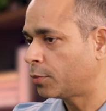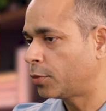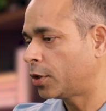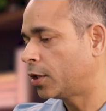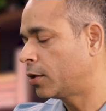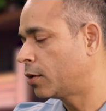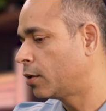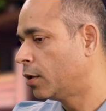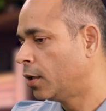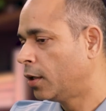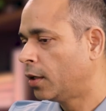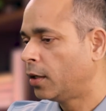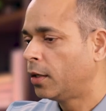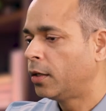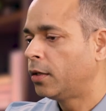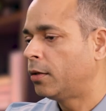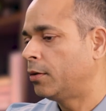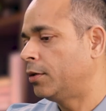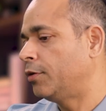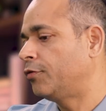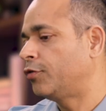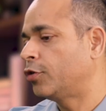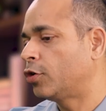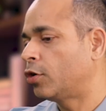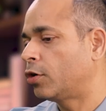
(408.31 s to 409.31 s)
But
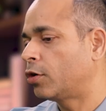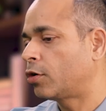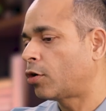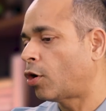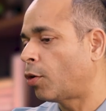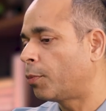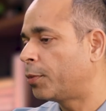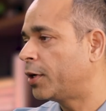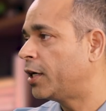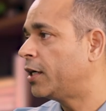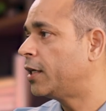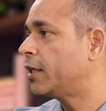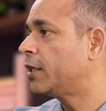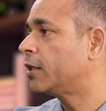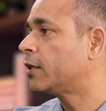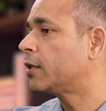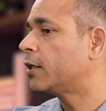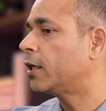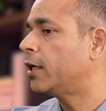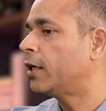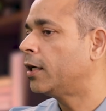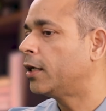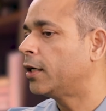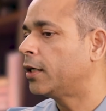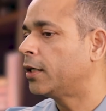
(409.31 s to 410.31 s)
if you're operating
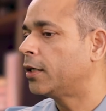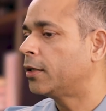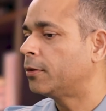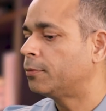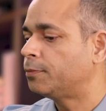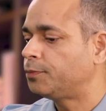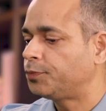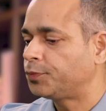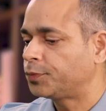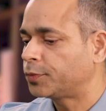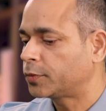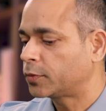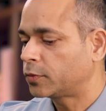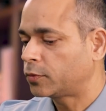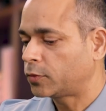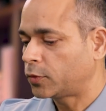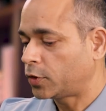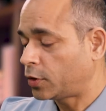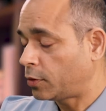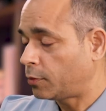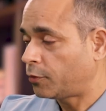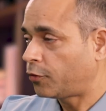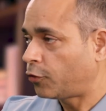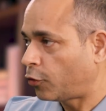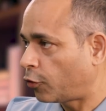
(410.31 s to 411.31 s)

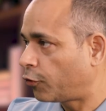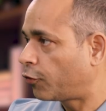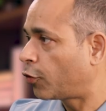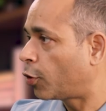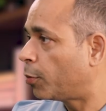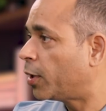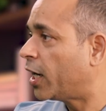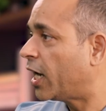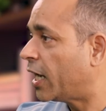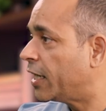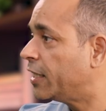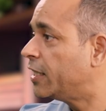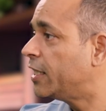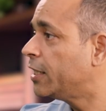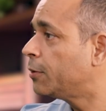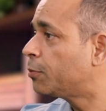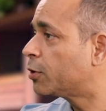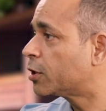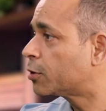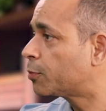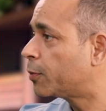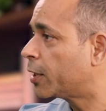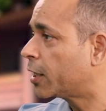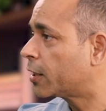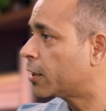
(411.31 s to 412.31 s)
from an IT
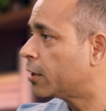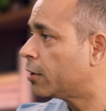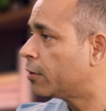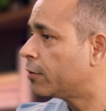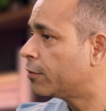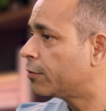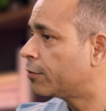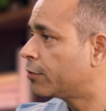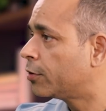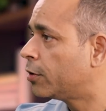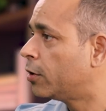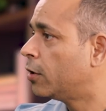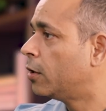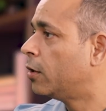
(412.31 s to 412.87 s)
perspective,